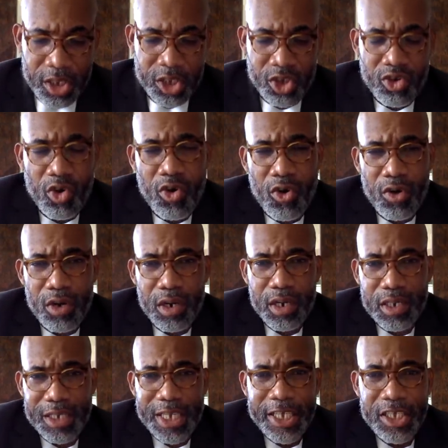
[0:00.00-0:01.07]

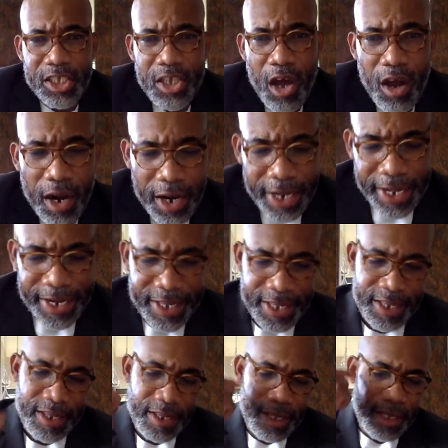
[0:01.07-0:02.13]
So the young
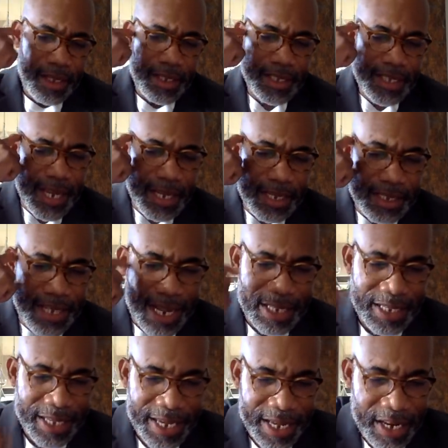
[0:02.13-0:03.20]
lady sent
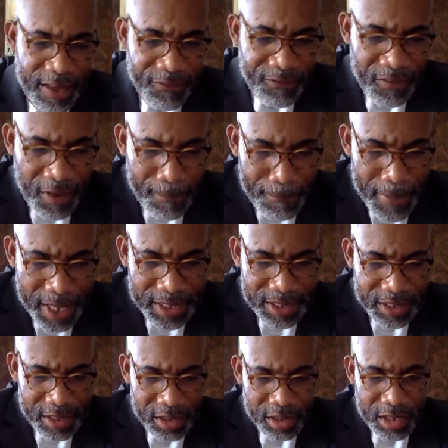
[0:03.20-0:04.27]
that Kenneth a
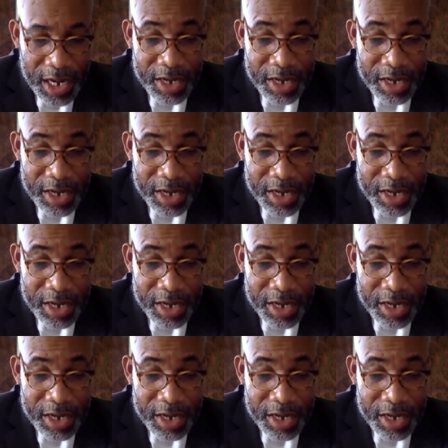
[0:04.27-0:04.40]
message,